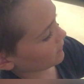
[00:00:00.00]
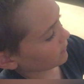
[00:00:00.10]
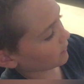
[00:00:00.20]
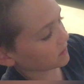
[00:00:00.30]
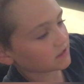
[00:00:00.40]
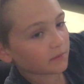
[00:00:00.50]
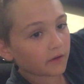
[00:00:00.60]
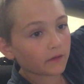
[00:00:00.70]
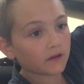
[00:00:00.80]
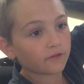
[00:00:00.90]
Got some of
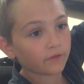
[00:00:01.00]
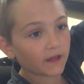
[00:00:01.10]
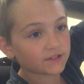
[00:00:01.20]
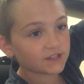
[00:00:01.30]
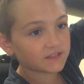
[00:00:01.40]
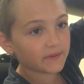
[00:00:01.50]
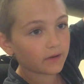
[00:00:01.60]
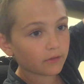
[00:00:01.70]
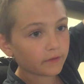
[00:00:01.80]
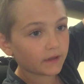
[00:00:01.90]
the flashy
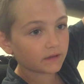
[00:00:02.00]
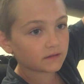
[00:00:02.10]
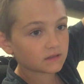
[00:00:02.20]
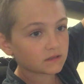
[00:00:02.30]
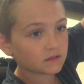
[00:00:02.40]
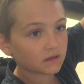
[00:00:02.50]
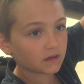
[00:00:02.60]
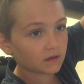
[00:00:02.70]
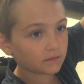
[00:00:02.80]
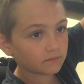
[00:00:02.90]
spinner things in
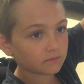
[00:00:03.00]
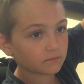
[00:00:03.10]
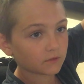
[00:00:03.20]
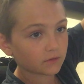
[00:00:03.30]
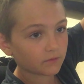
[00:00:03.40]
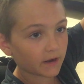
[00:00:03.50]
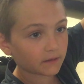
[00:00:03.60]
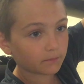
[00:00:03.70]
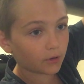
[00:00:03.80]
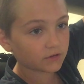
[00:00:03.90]
a
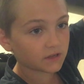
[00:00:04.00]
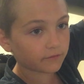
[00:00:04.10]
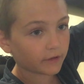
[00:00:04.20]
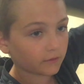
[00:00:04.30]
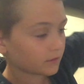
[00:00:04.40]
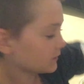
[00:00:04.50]
random box I found.